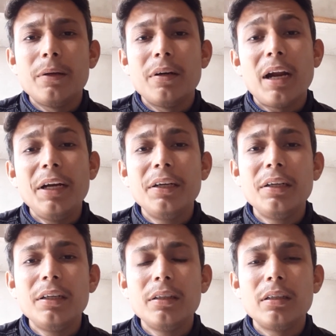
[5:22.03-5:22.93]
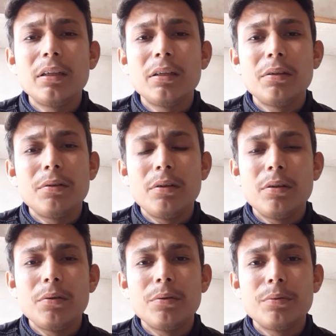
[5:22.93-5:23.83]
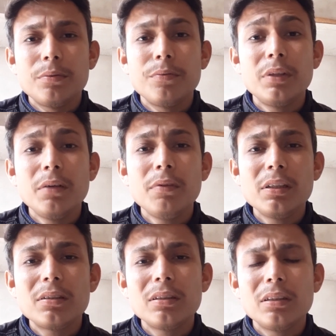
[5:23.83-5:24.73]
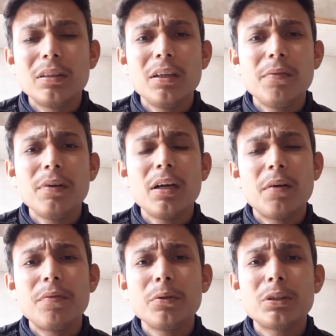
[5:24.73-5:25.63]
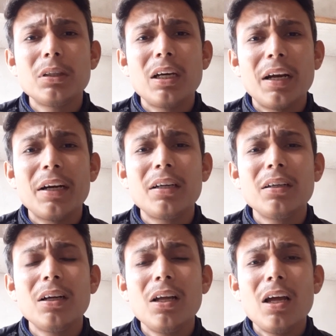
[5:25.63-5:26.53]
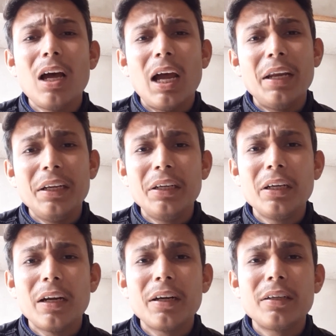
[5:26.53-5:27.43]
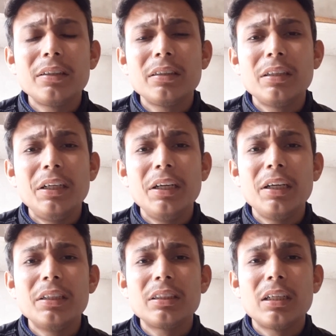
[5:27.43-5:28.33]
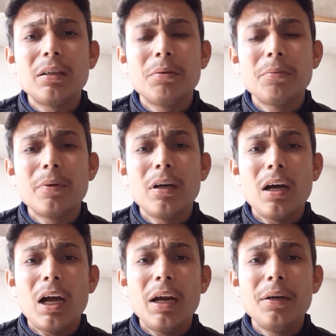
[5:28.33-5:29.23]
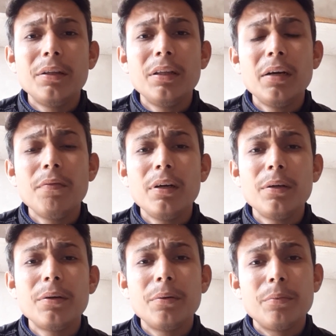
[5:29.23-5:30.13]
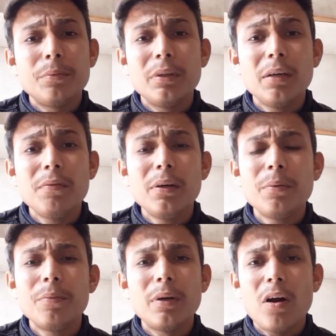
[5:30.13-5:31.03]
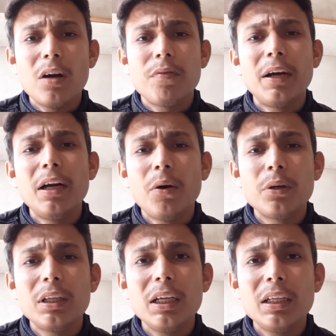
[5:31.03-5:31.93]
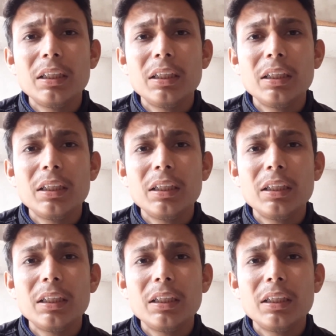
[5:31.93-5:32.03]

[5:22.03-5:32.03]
right in then will confused correct and incorrect indication, and then will not find out the